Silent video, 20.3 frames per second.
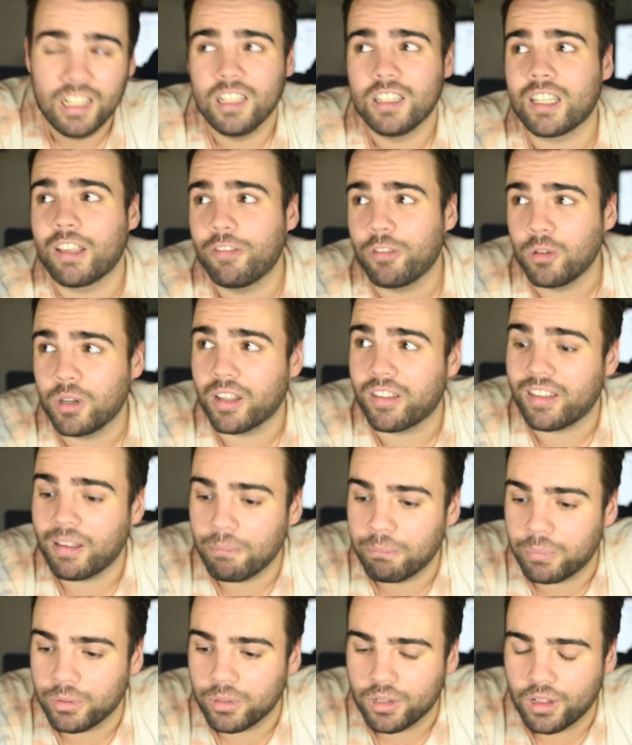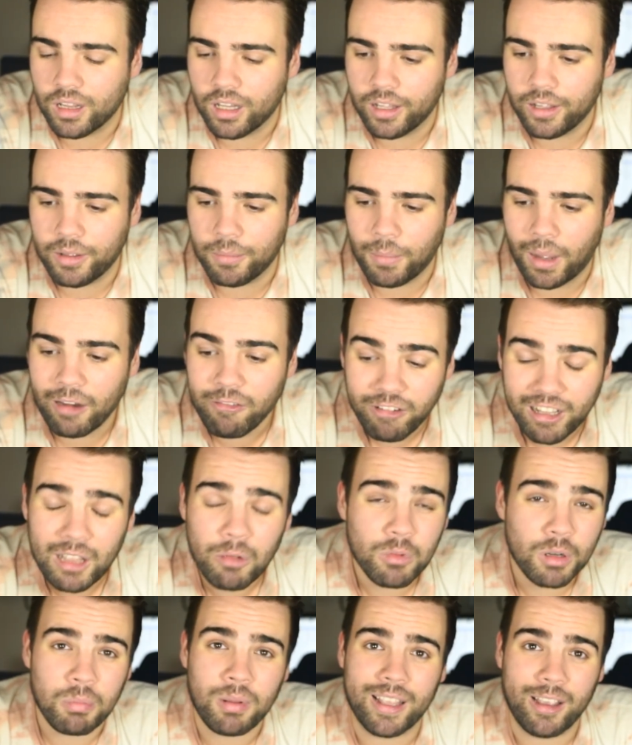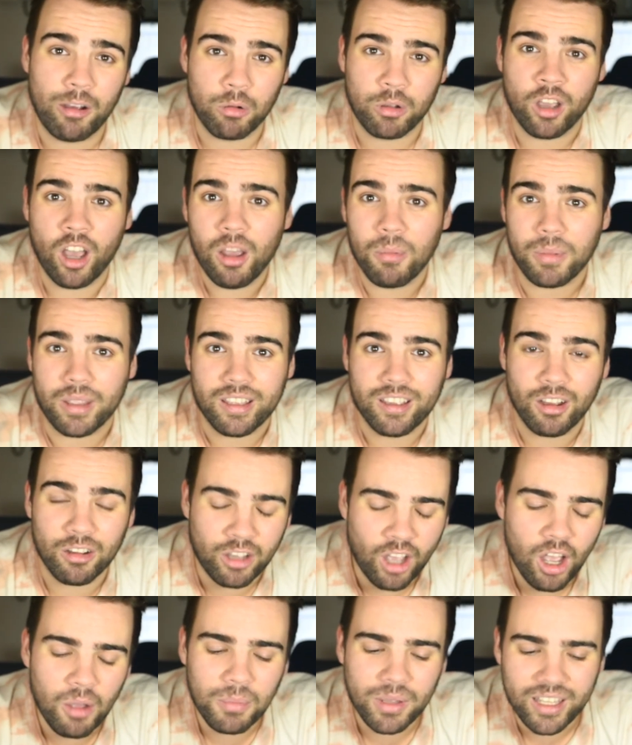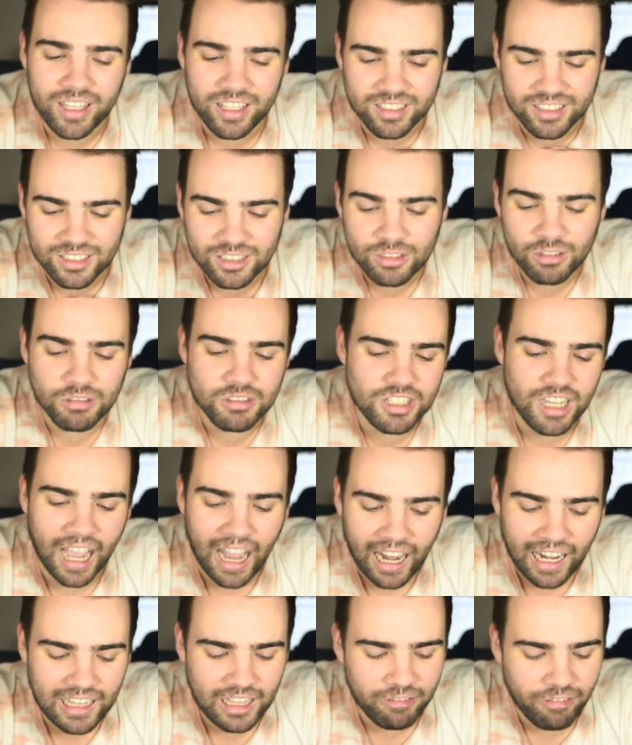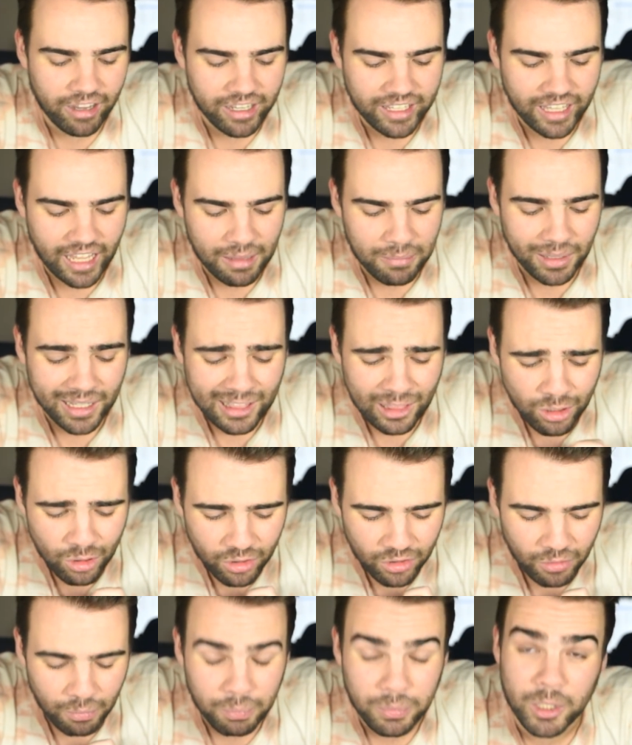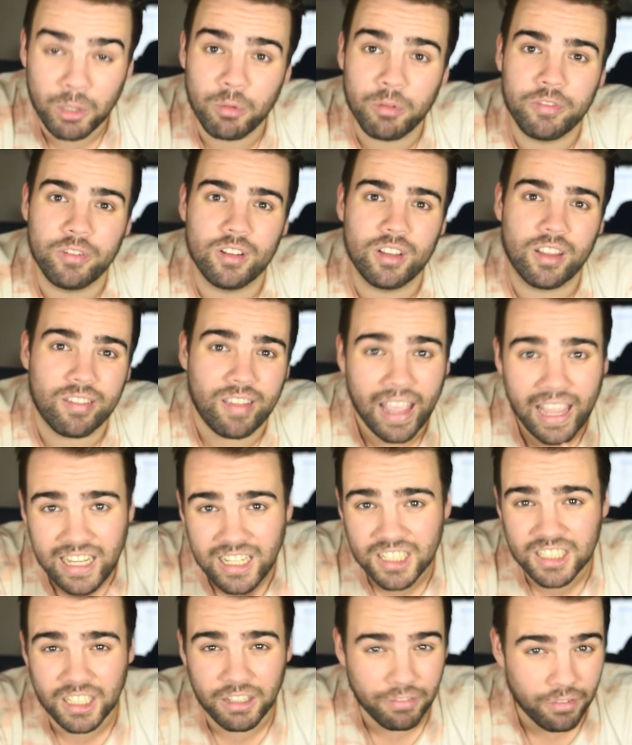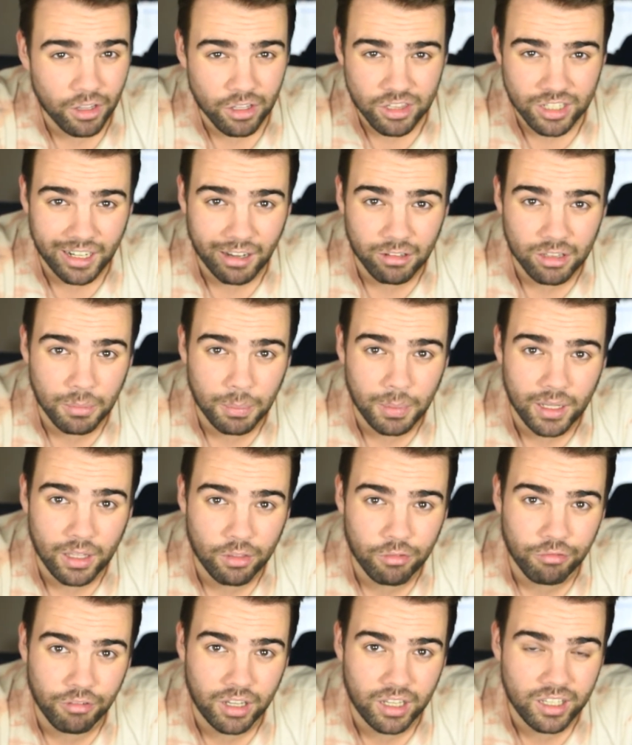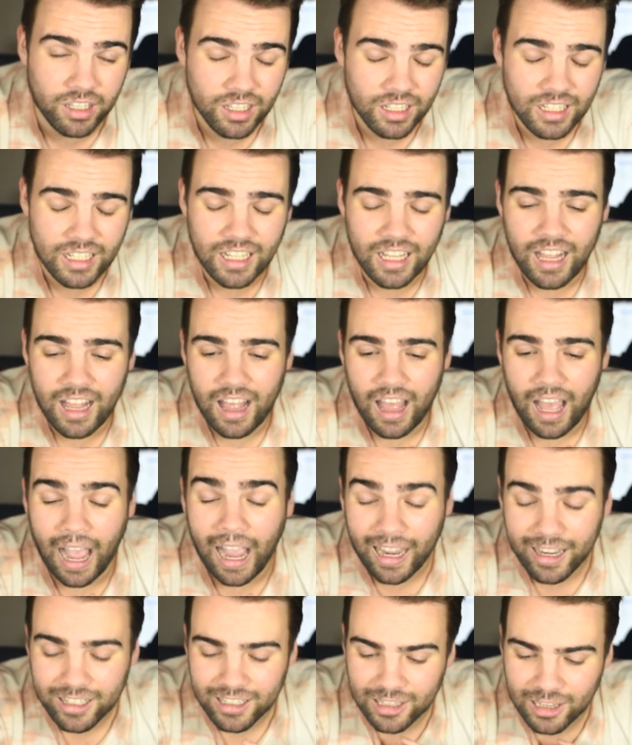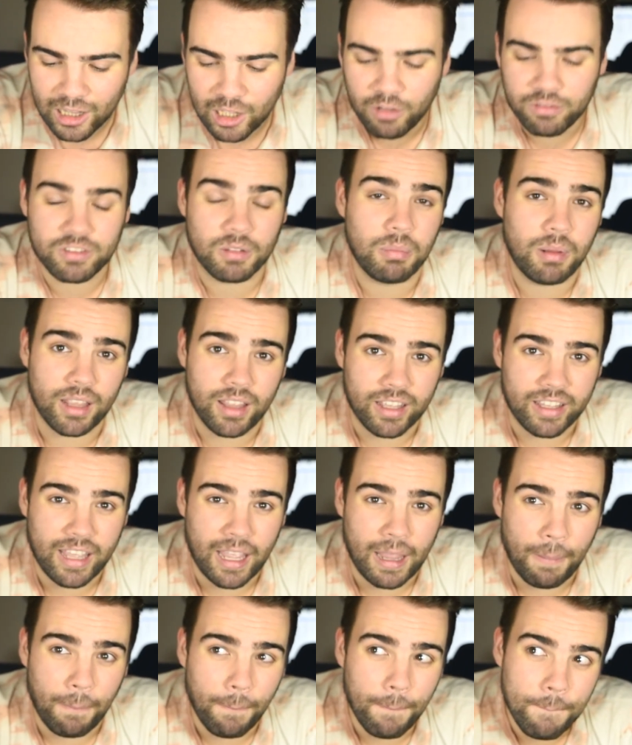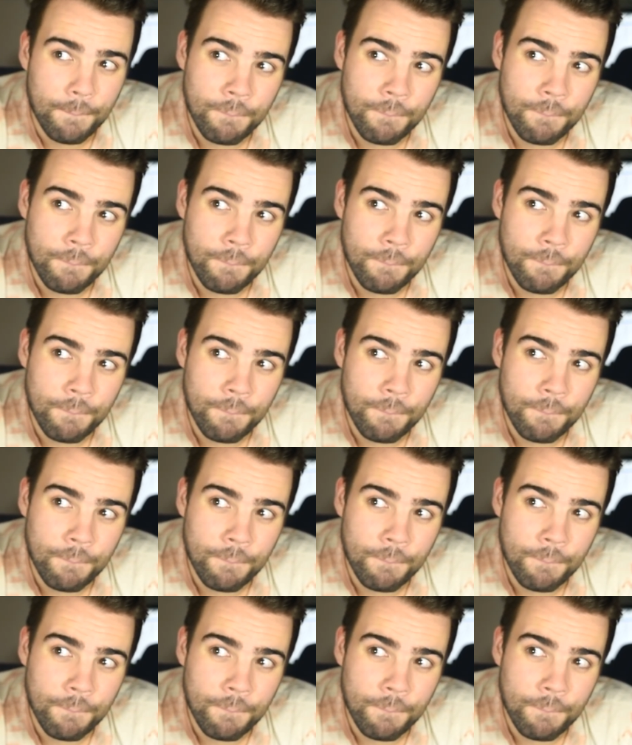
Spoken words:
To give you an example, I really want to play Okami. Okami is such a highly rated game, it looks beautiful, there's a HD version out on the PS3. I'd love to play that game.